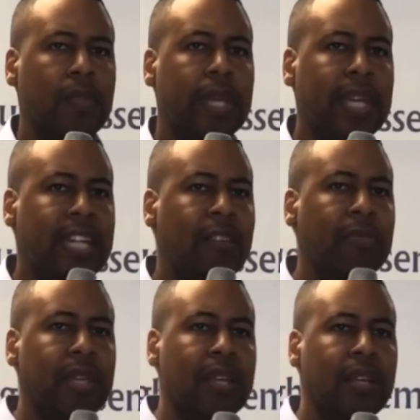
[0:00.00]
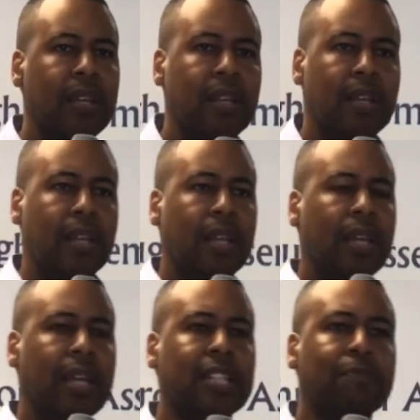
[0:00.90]
The enemy
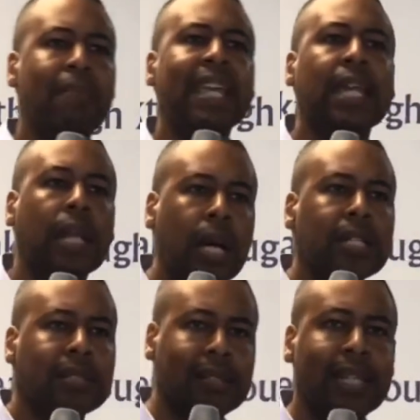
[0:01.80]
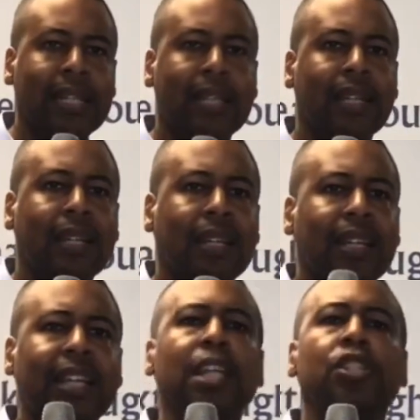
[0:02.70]
is making us think
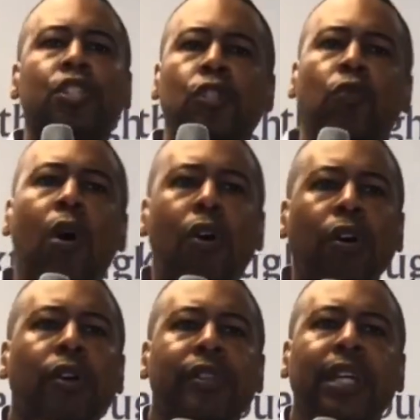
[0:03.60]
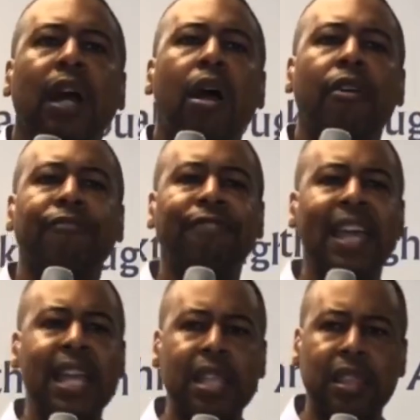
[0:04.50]
he's stronger than our
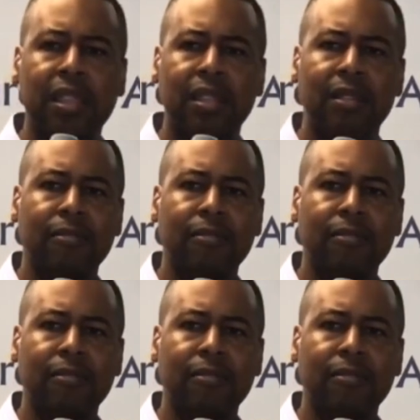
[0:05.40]
faith.